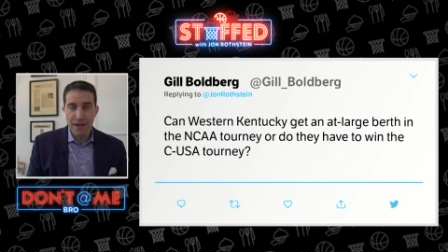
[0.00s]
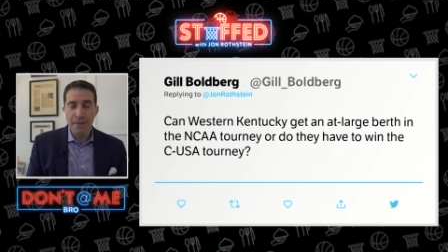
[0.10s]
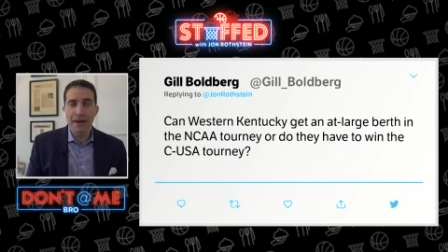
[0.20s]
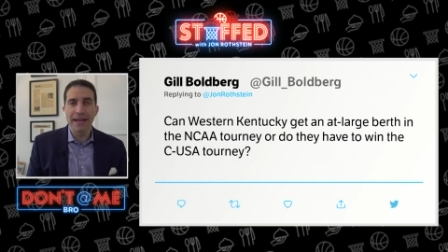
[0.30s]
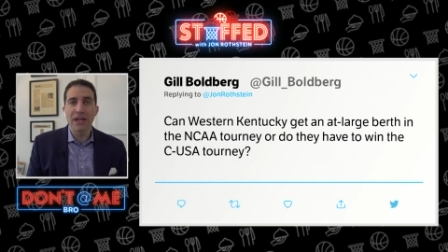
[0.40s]

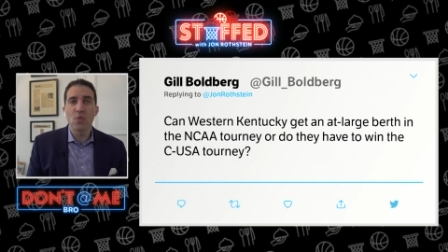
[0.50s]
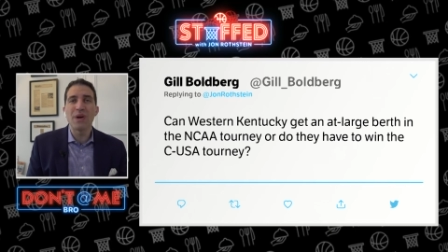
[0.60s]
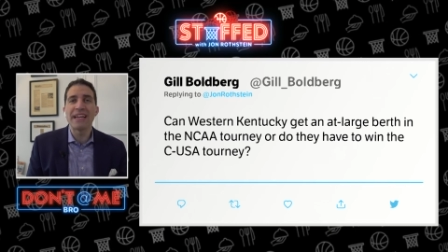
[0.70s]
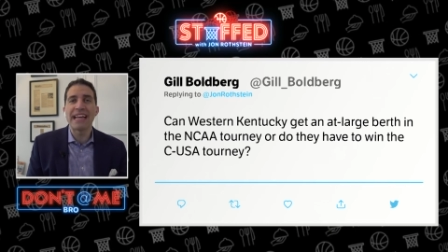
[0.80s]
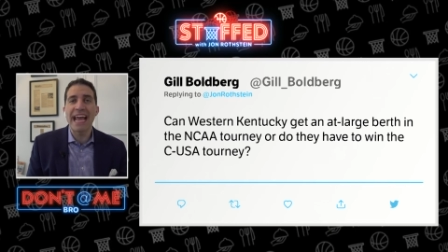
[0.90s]
but it can
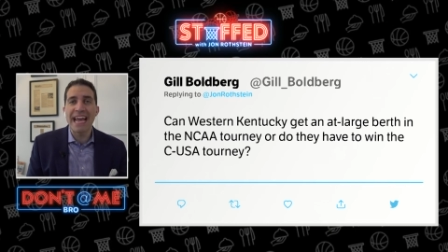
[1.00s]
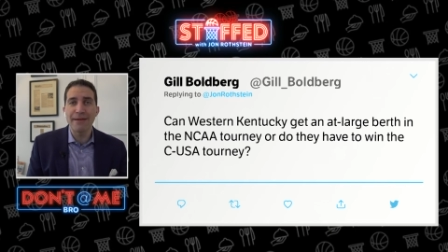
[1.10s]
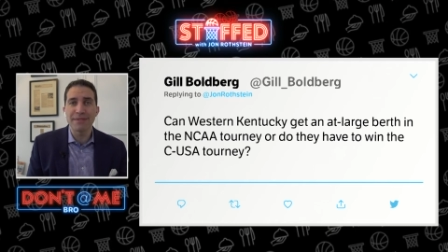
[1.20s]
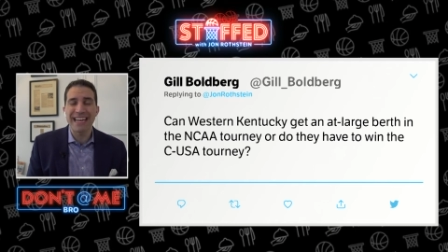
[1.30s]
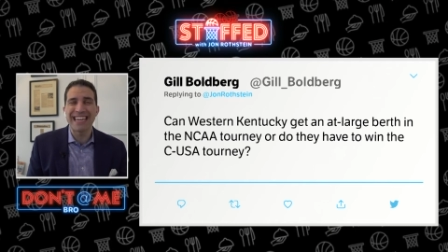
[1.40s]
win
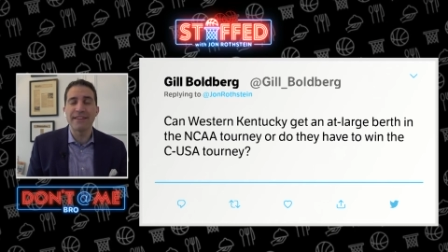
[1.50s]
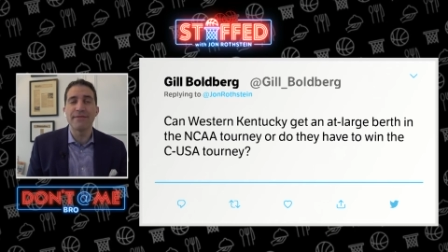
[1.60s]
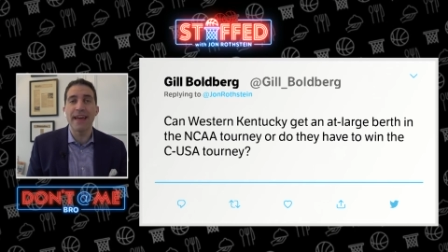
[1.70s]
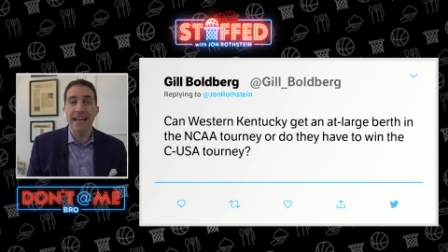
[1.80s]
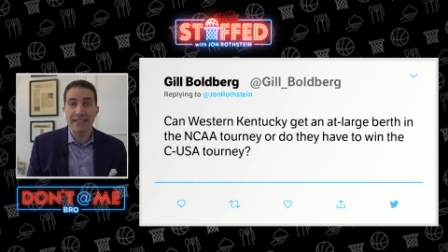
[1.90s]
games and
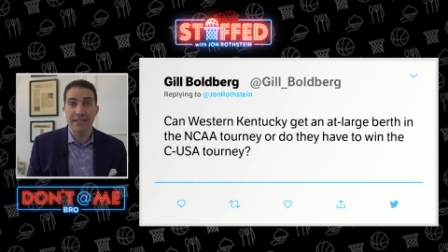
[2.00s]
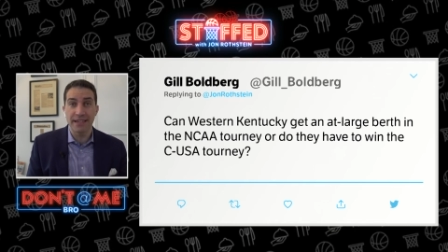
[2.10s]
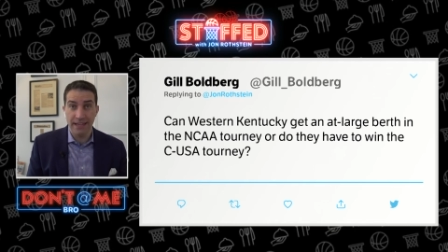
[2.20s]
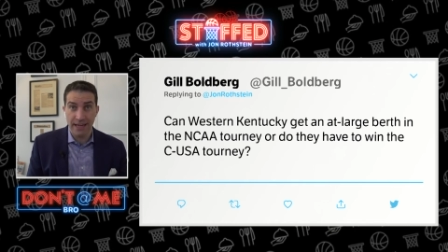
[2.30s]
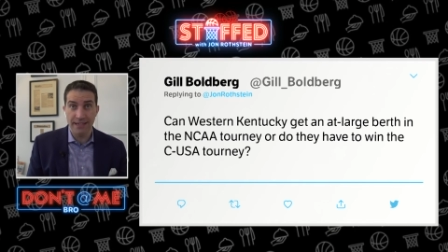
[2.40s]
advance in
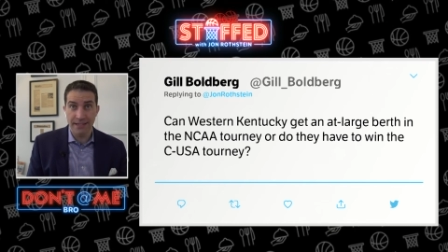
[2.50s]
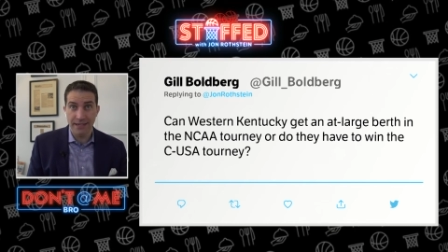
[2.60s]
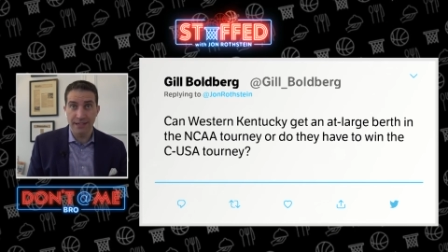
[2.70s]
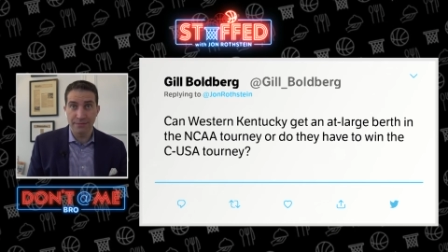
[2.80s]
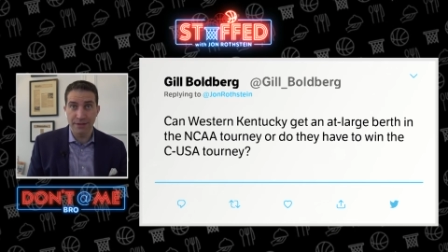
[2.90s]
the
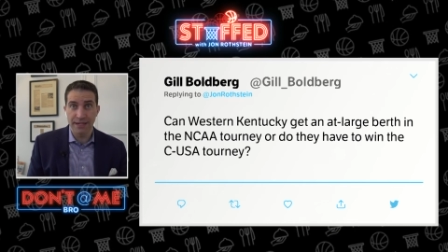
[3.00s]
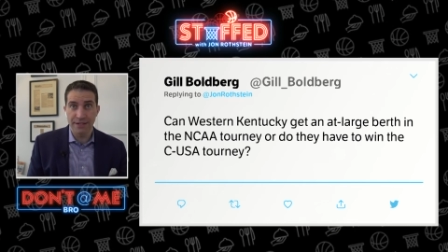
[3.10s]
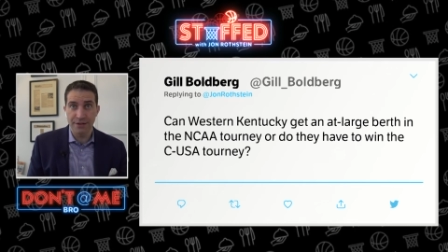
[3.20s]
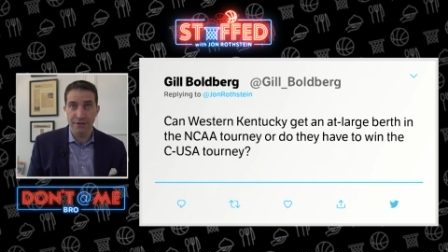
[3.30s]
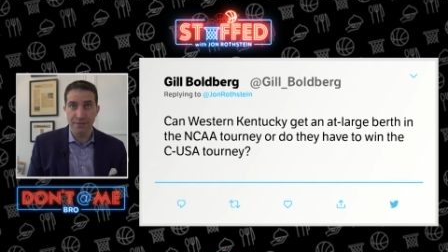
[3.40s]
NCAA
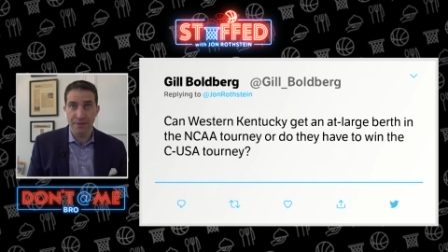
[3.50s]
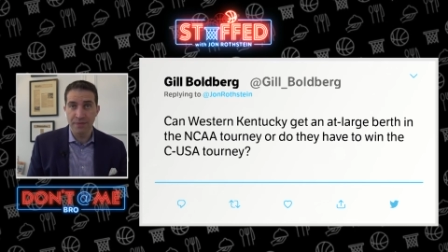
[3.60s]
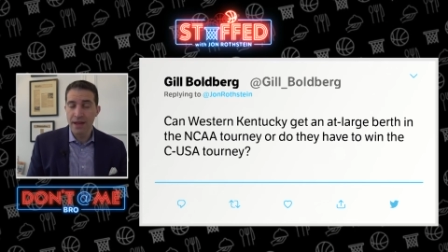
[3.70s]
tournament.